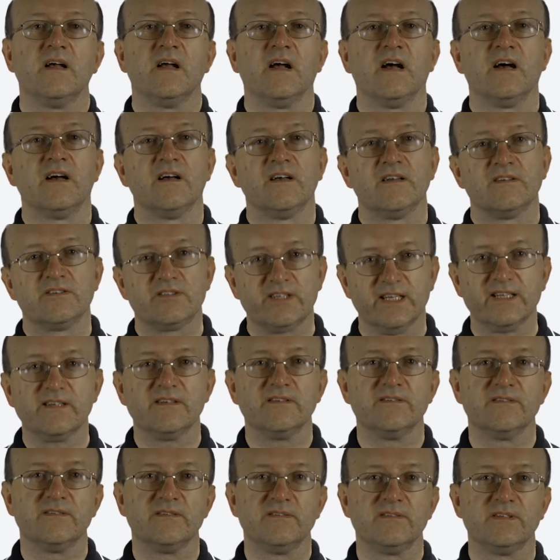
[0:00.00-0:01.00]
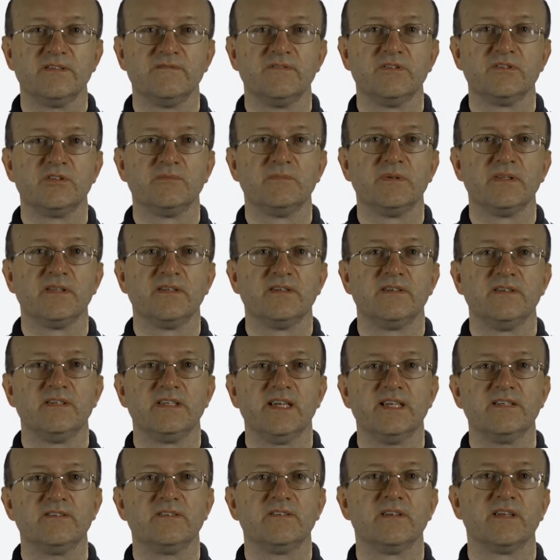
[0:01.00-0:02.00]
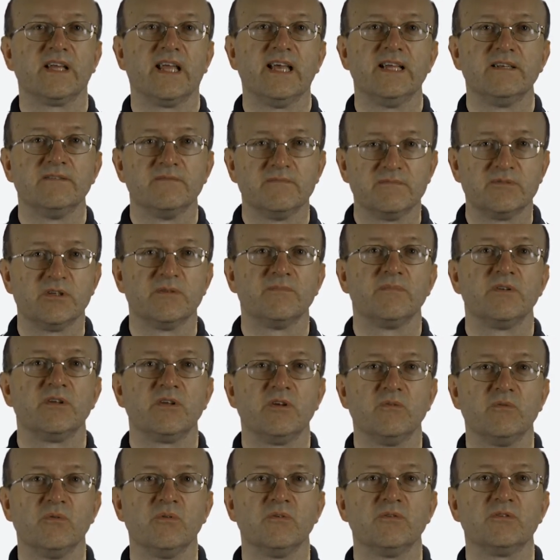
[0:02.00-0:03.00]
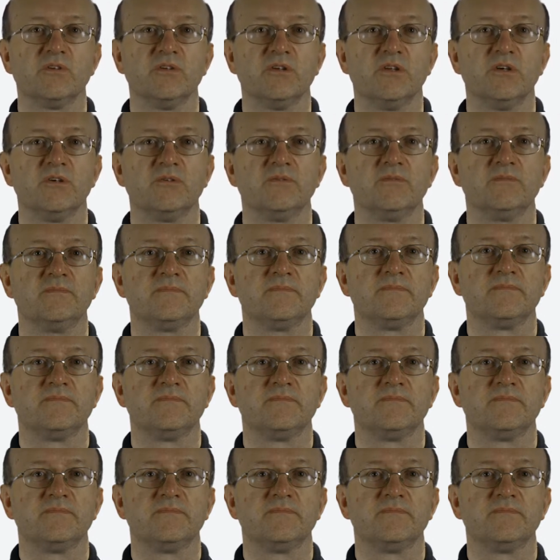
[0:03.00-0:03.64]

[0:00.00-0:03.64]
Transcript: Our second divisibility test, again something you ought to know,